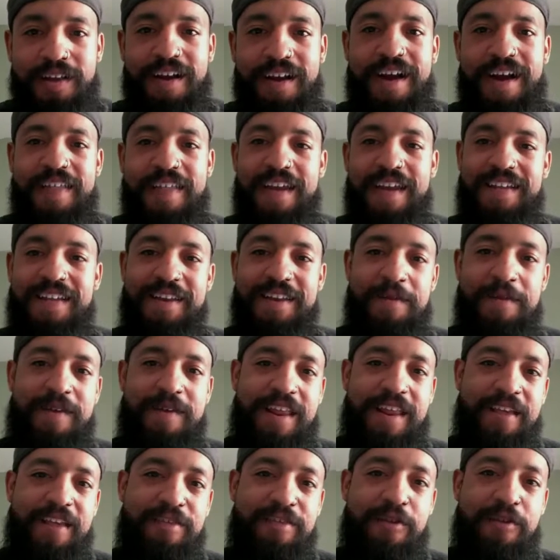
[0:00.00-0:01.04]
They ended up
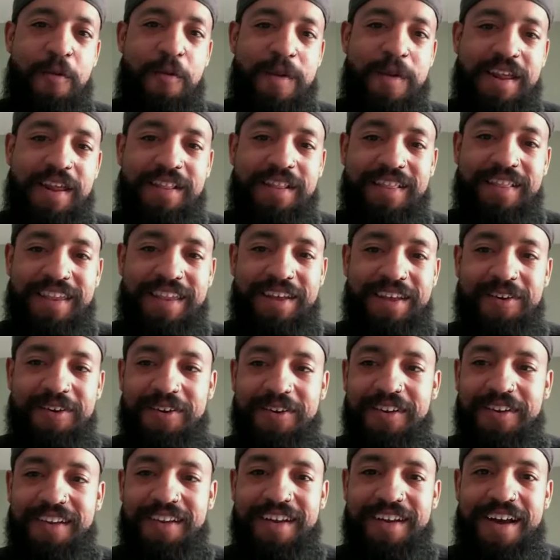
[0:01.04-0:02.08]
getting so many
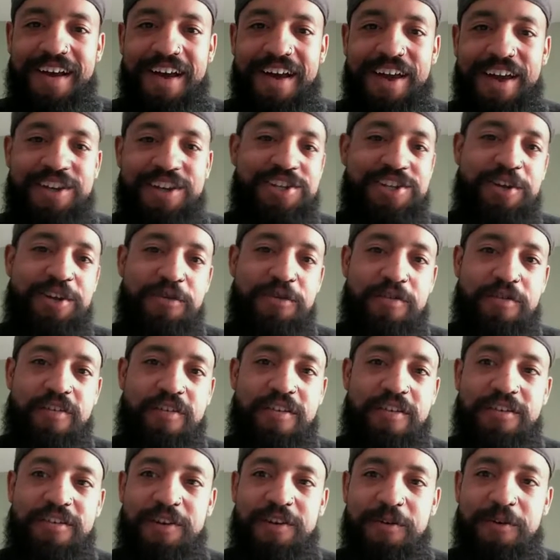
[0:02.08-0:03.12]
legal issues
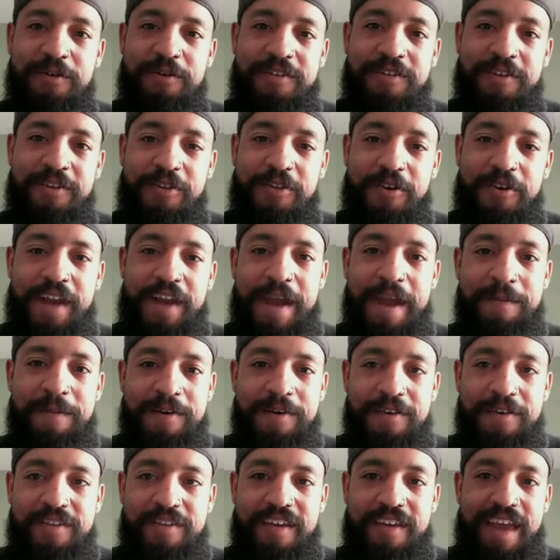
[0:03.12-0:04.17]
due to their
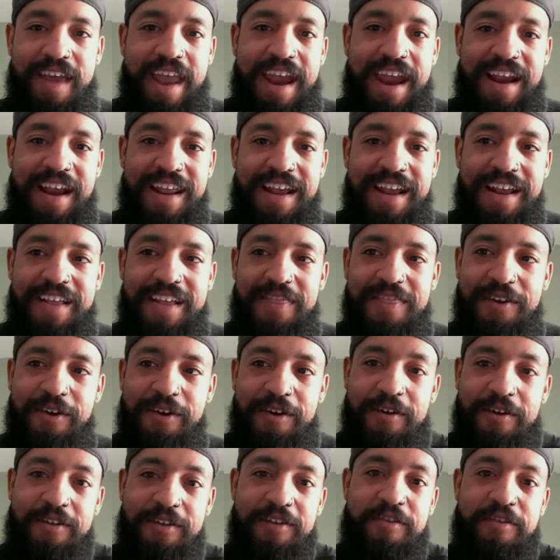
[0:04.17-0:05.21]
neighbors hating
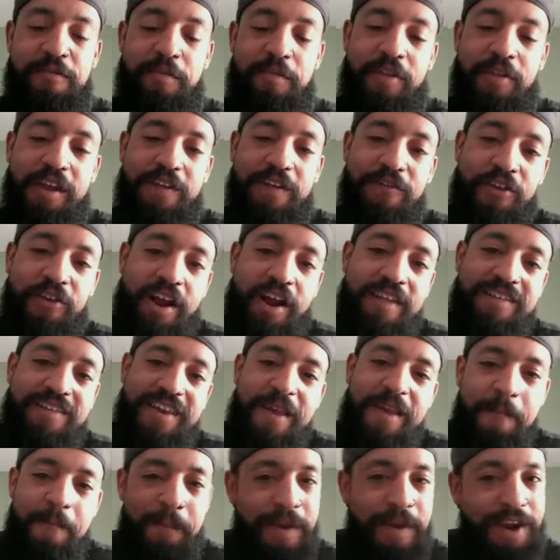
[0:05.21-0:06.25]
their display of lights
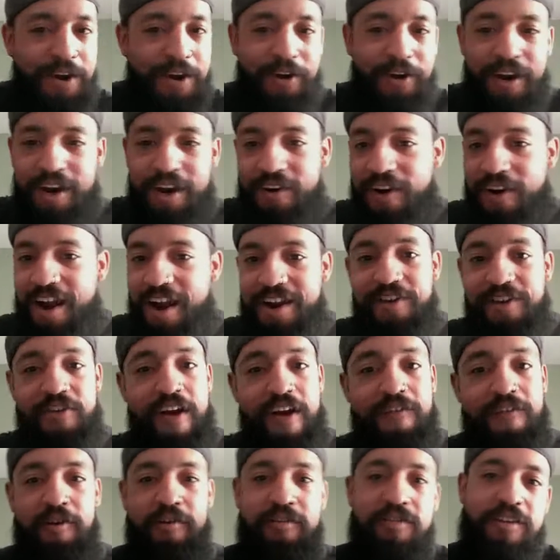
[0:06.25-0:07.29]
getting bigger and grander
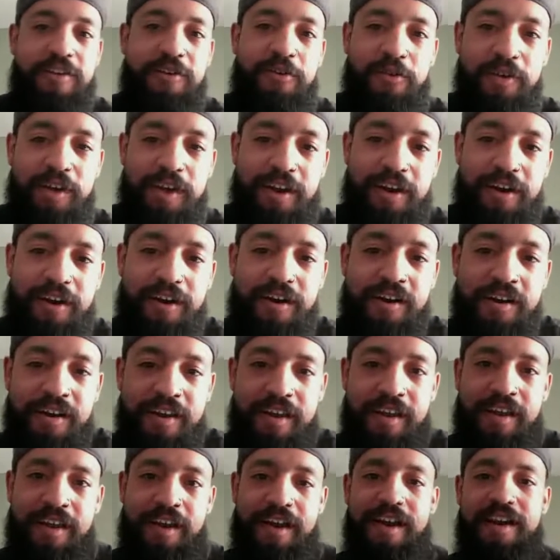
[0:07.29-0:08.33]
every single year.
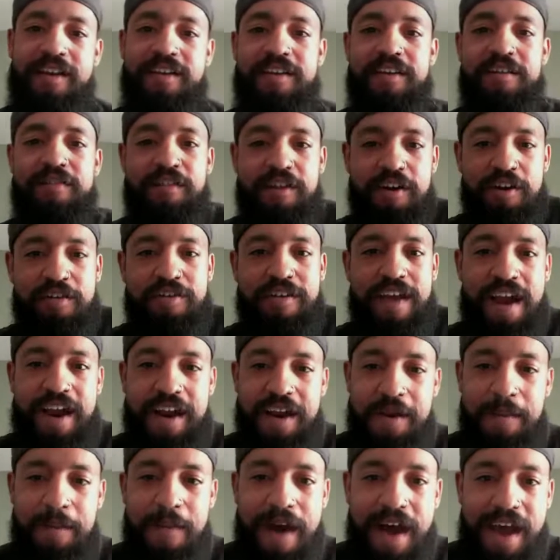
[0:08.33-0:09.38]
Disney
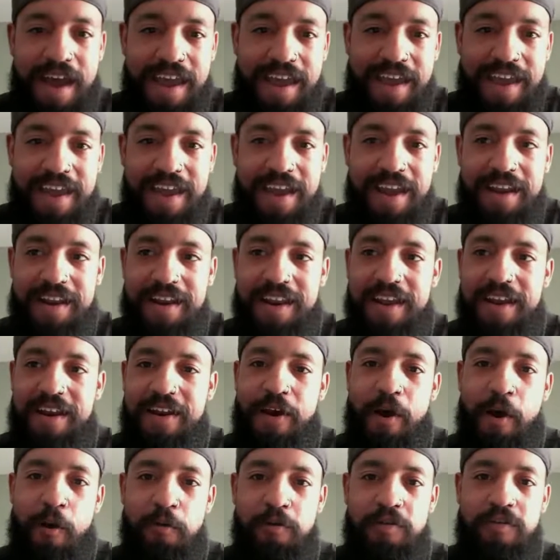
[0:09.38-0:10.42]
decided to buy it
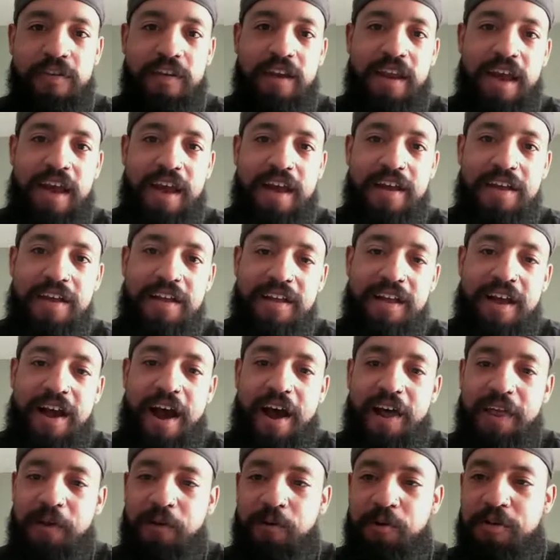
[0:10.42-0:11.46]
and host it at
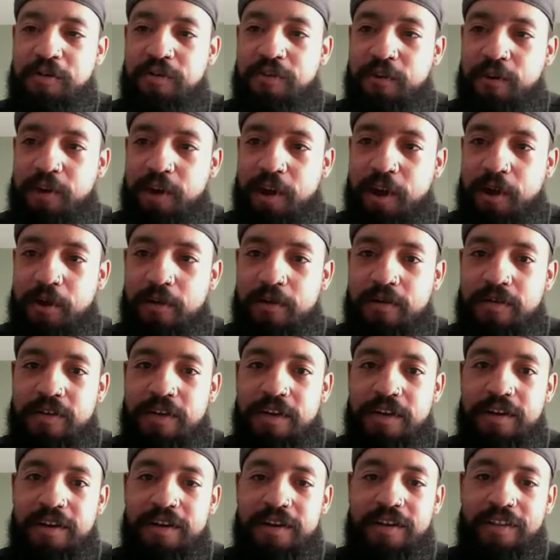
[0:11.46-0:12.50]
Hollywood Studios.
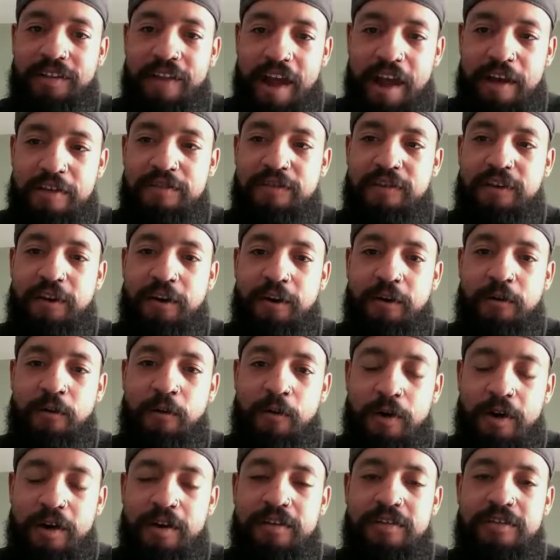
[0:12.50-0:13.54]
And last year
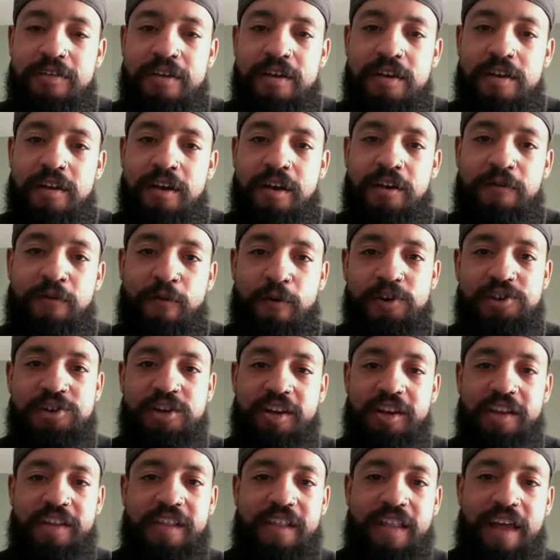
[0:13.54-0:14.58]
was,
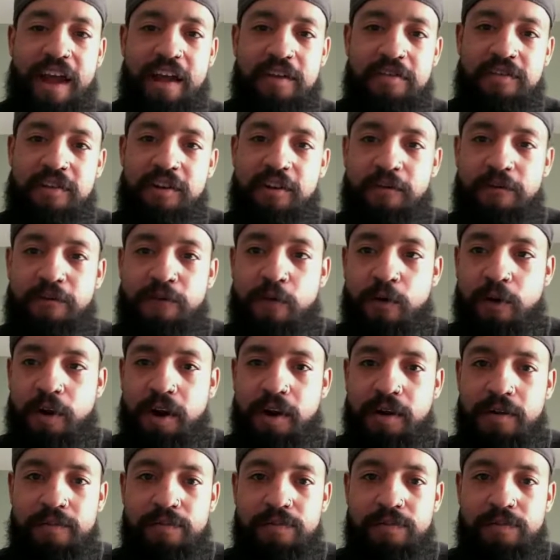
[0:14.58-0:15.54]
unfortunately, the last year for it.